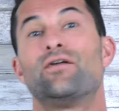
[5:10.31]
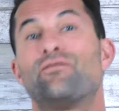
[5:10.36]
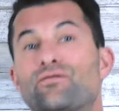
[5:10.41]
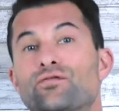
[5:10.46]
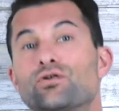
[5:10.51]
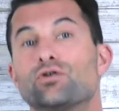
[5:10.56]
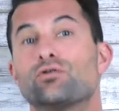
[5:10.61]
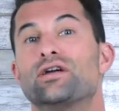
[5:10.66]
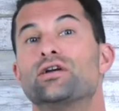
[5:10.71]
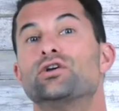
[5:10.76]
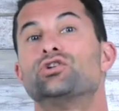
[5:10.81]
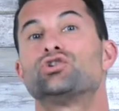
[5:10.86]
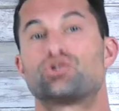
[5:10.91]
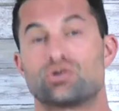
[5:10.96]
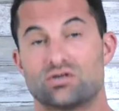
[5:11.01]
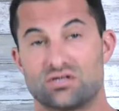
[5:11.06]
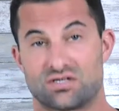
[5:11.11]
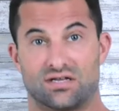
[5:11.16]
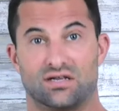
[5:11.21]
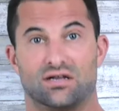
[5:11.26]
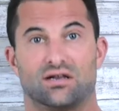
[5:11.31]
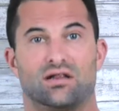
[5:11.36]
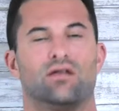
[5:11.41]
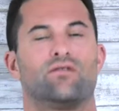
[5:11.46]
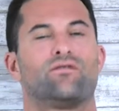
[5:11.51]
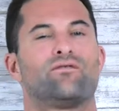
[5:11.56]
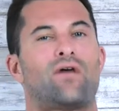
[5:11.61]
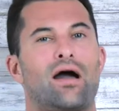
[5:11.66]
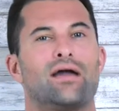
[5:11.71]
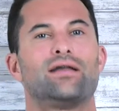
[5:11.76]
If you're interested
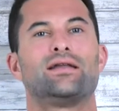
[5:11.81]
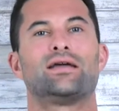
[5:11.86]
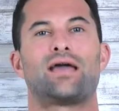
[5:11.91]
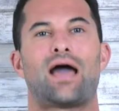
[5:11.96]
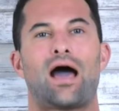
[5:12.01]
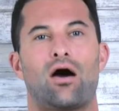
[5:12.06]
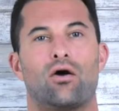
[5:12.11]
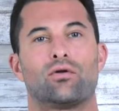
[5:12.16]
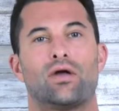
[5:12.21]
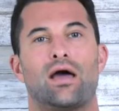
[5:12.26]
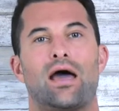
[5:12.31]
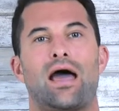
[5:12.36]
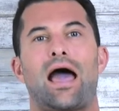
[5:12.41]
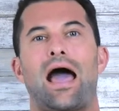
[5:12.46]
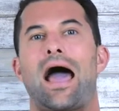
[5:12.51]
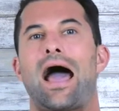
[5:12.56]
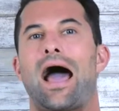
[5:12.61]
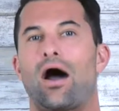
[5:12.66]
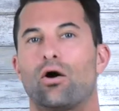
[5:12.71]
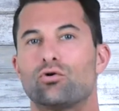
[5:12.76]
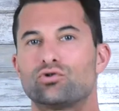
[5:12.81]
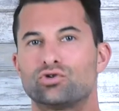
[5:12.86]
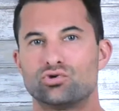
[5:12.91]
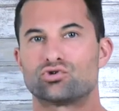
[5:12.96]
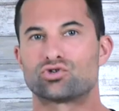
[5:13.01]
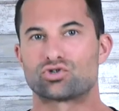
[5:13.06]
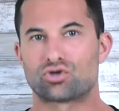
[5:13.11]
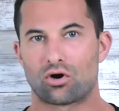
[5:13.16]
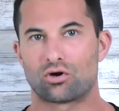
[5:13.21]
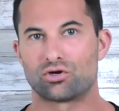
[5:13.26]
in finding out how
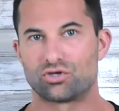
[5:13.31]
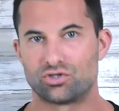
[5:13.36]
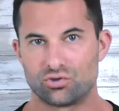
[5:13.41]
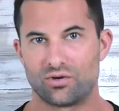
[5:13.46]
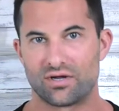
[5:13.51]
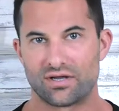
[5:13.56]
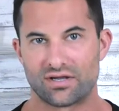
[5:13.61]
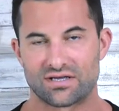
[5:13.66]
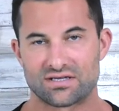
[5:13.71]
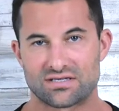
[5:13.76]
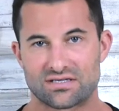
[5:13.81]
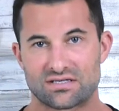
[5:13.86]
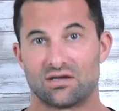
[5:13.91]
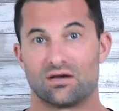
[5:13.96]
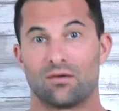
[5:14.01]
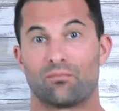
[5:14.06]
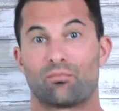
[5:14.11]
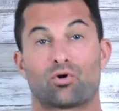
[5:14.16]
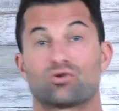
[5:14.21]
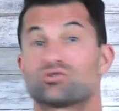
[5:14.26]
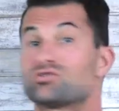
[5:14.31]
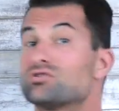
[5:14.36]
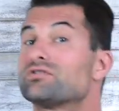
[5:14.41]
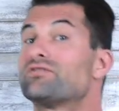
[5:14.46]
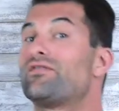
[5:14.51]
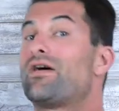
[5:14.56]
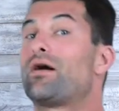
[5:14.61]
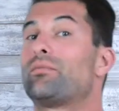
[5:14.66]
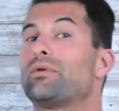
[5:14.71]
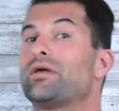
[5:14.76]
to start doing this personal
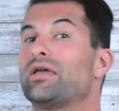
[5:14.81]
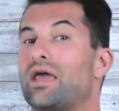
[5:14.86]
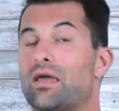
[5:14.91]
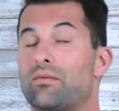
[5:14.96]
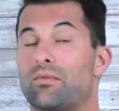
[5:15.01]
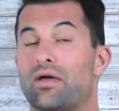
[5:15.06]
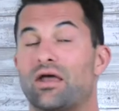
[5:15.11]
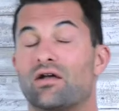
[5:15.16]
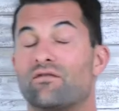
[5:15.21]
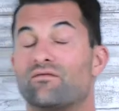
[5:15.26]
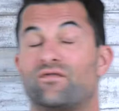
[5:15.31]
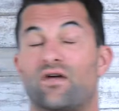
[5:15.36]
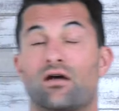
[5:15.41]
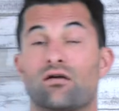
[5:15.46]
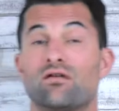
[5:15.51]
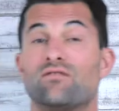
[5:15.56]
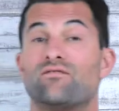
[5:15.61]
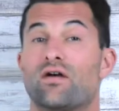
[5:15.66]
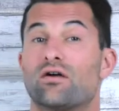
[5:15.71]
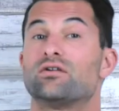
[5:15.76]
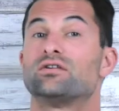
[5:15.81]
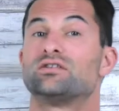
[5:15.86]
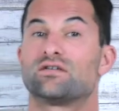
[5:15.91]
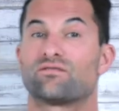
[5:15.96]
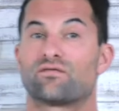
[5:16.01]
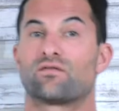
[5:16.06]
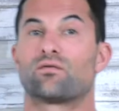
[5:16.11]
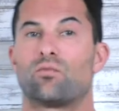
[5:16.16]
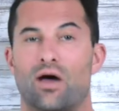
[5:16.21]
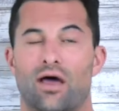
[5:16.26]
development game in a very, very
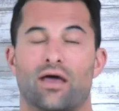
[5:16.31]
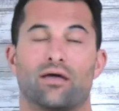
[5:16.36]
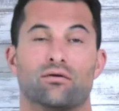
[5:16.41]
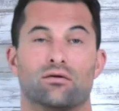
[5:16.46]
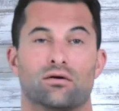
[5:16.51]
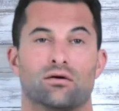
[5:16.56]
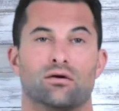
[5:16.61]
different way,